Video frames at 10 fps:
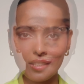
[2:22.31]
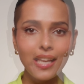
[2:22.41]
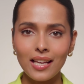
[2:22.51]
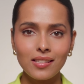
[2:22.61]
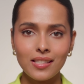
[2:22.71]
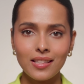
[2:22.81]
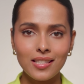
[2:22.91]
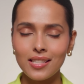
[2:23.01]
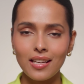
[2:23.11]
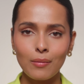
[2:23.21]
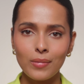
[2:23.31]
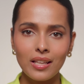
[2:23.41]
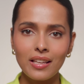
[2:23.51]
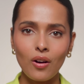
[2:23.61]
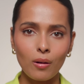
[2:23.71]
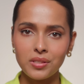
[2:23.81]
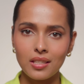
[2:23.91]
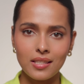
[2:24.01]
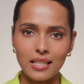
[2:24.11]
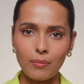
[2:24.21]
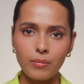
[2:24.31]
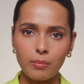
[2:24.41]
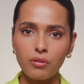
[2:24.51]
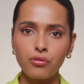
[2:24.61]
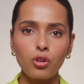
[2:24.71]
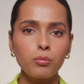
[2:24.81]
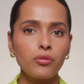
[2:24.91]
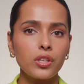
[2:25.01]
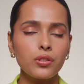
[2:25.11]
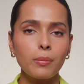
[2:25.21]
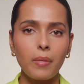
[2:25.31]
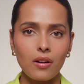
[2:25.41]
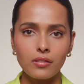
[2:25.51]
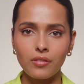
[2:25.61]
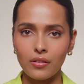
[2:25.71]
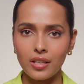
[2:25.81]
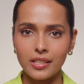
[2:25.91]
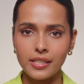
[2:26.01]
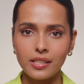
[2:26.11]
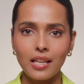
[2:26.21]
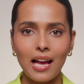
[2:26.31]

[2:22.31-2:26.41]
Next, this is a completely optional step, but before moving to the powder foundation,